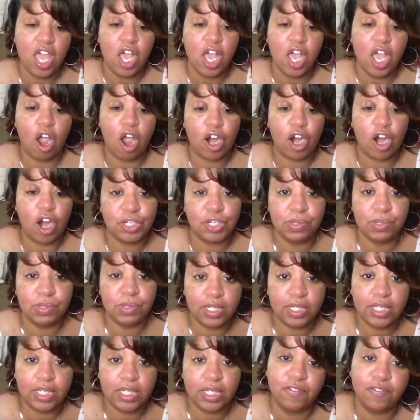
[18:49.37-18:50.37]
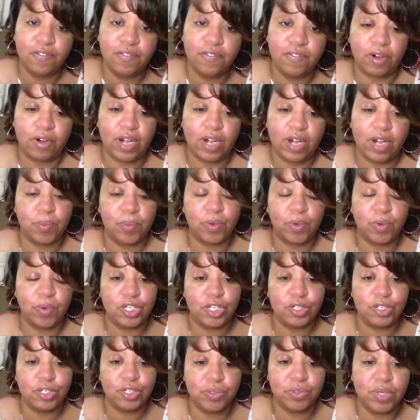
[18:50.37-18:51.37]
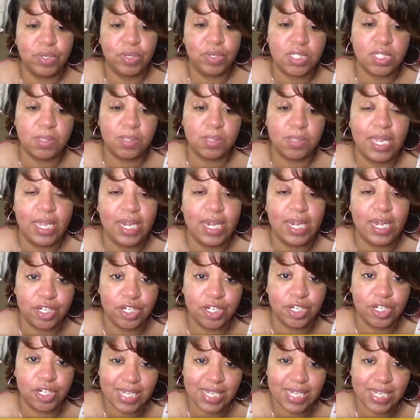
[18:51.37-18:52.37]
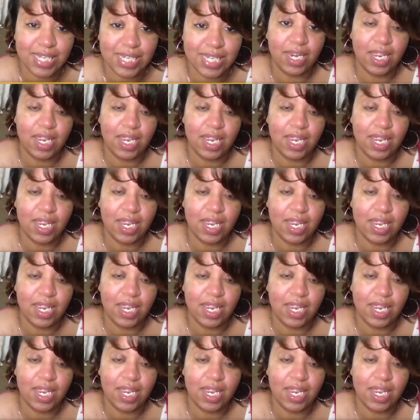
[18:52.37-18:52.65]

Are you looking for it? What are you doing to pay down your debt?